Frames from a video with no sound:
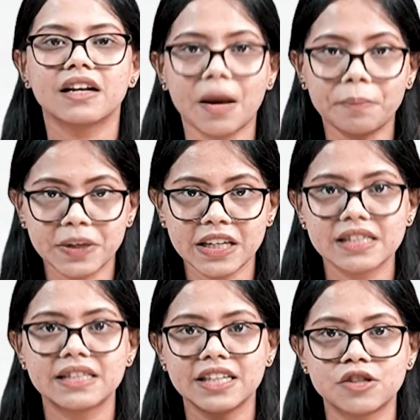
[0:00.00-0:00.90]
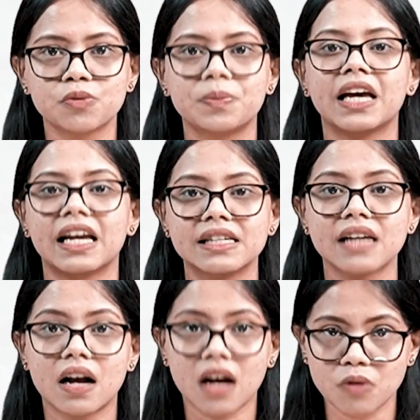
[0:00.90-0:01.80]
Companies need to be held
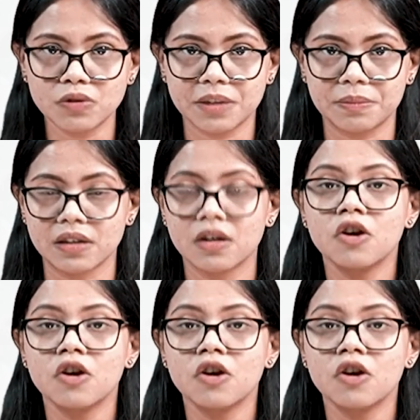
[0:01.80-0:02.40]
accountable